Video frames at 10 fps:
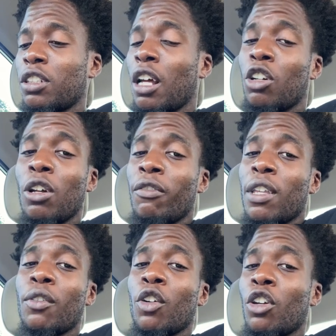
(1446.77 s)
I've
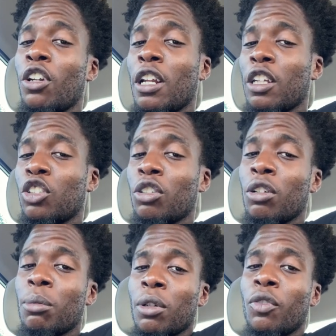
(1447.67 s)
never heard of that
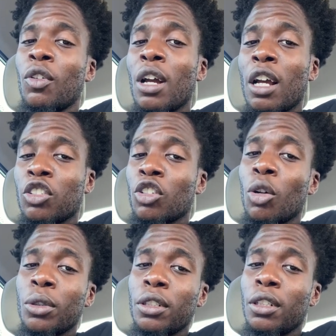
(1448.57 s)
story, but if you guys
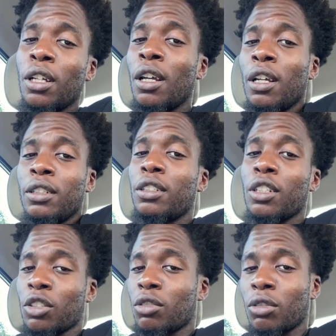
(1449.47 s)
know it,
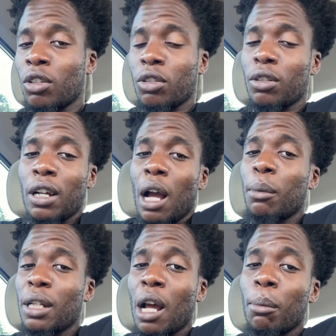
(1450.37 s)
just
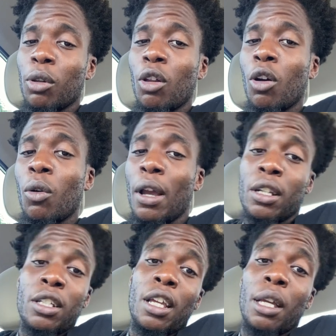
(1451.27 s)
comment down below,
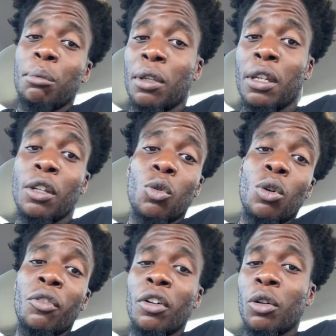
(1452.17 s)
educate me and
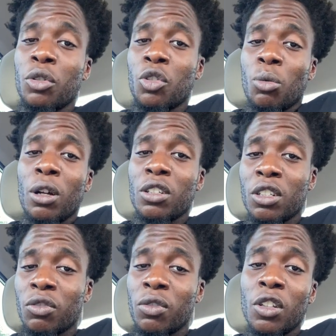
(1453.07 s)
whoever else is watching
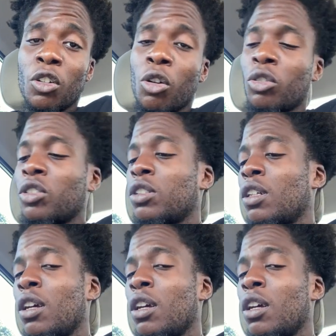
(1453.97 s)
this video on it.